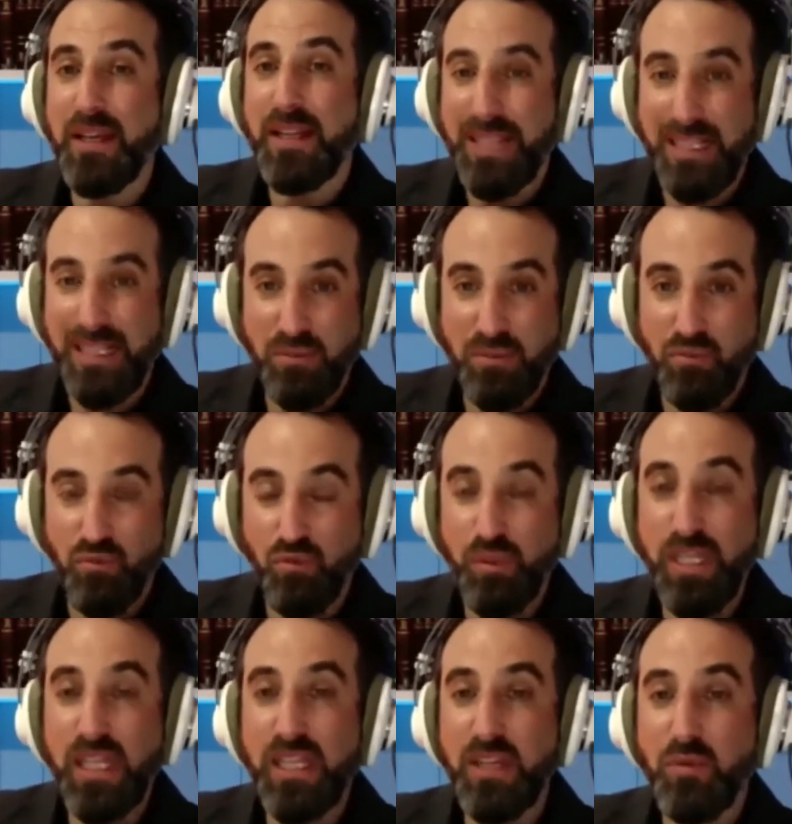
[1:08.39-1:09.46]
that's
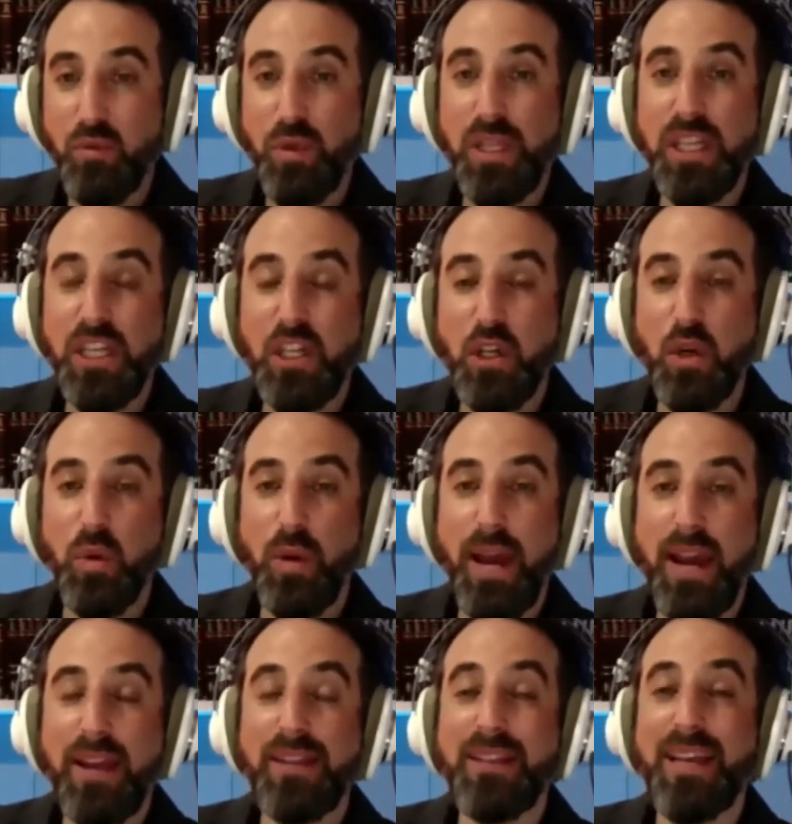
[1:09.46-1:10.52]
really, really
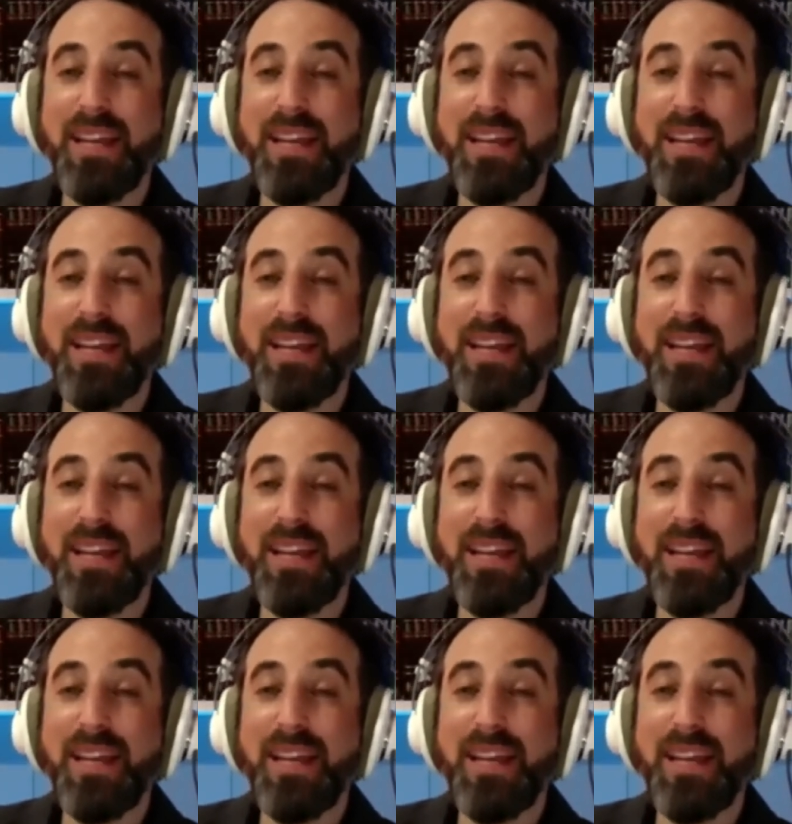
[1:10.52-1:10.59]
correct.